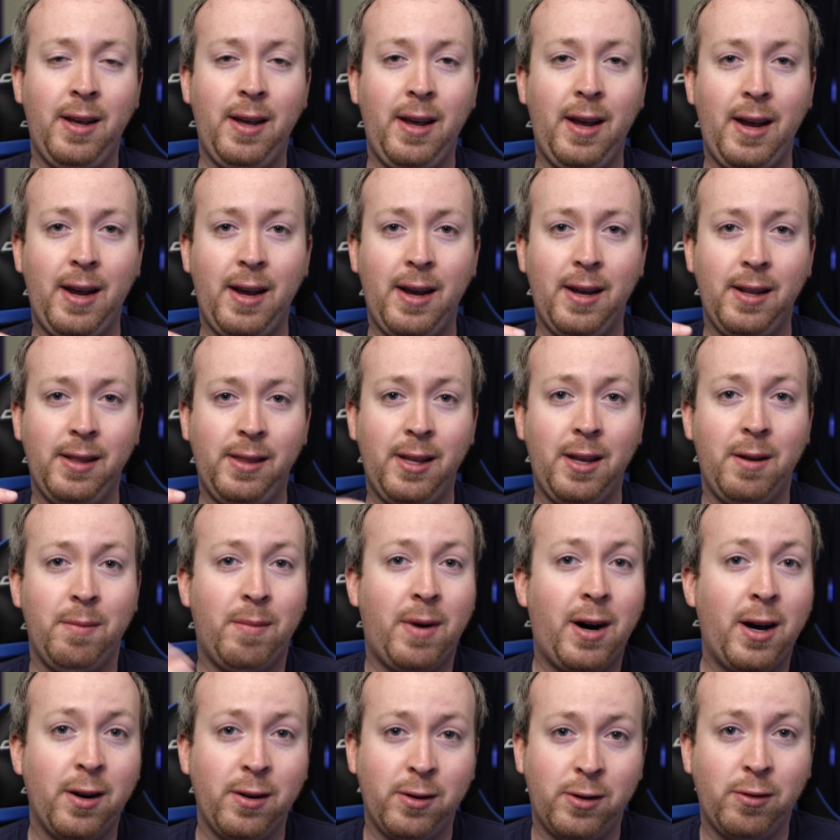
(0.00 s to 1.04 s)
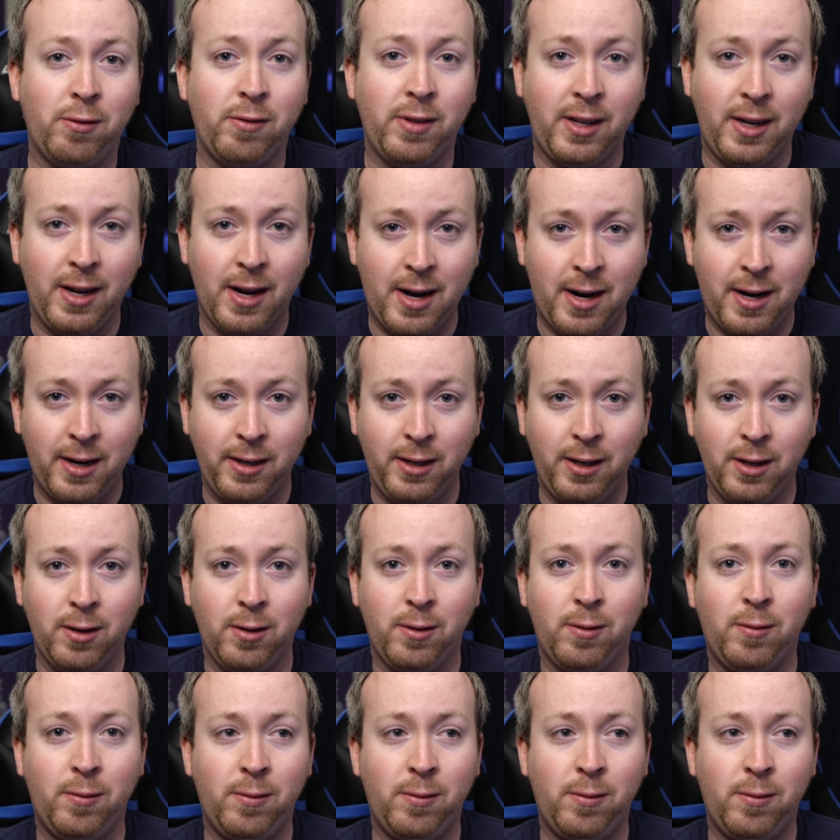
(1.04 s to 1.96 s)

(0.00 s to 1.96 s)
and then monitor the audio